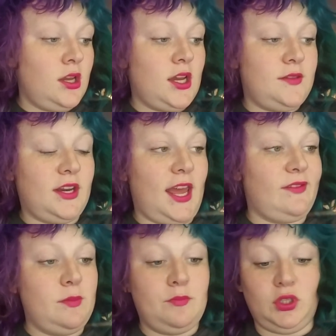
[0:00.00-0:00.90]
and then I have
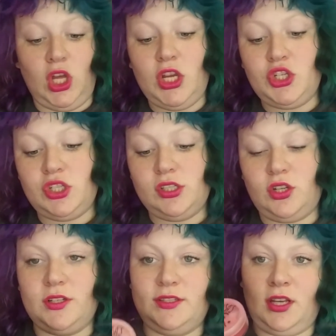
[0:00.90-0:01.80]
a blush it's
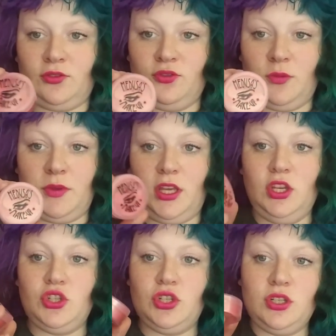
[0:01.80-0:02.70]
called Sex on the
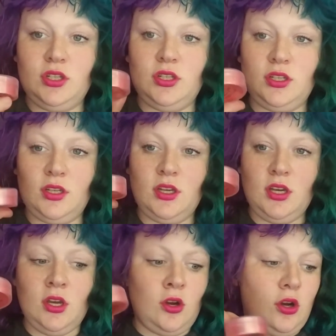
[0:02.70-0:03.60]
Peach
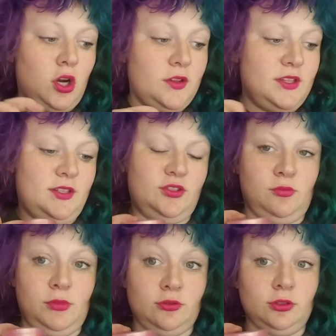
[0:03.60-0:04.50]
all these things are
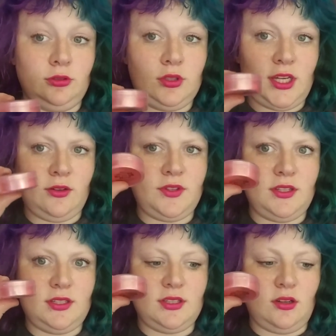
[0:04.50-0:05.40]
mineral I don't
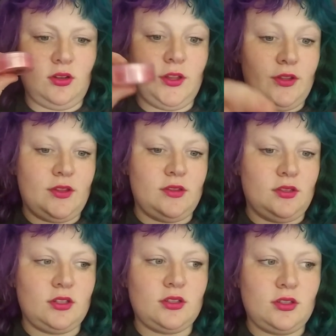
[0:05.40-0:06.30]
think they sell other than
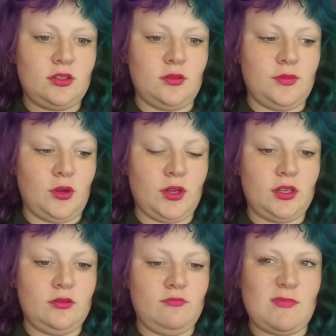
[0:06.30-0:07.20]
the
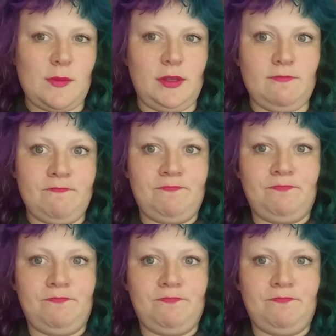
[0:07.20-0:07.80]
component I mean